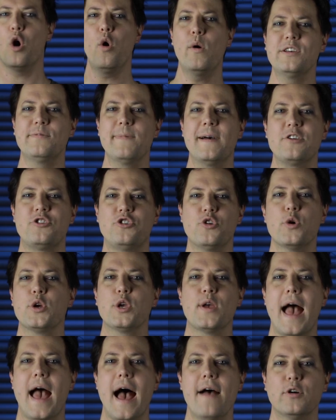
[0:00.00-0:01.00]
always make sure
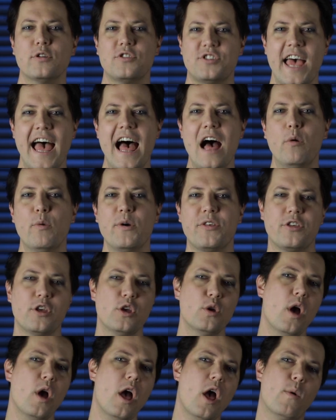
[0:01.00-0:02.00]
you have your towel with
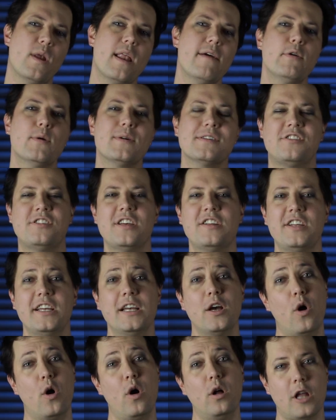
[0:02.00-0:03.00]
you whenever you are sitting
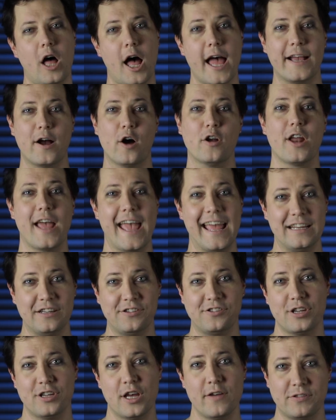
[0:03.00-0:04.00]
or lying on any
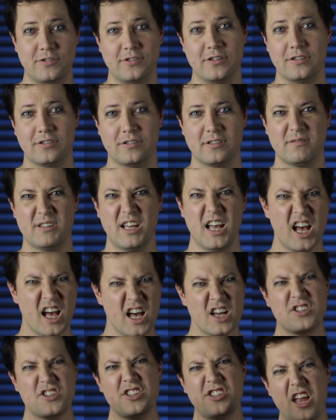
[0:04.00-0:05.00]
surfaces.
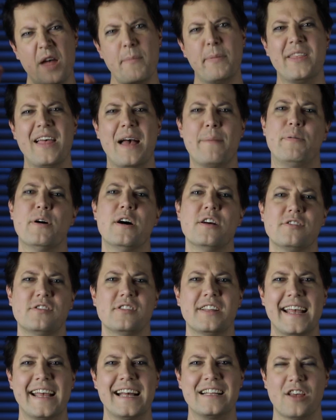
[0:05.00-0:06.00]
Just don't be that person
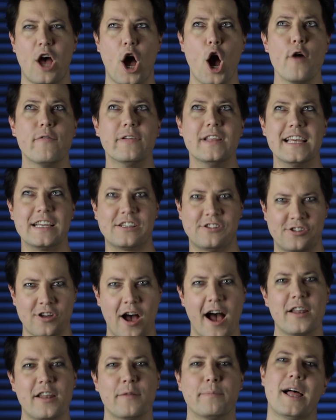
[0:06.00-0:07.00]
that gets overly
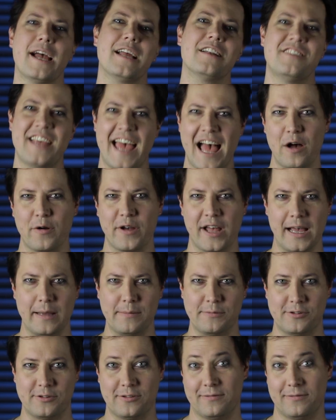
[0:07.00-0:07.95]
excited playing towel games.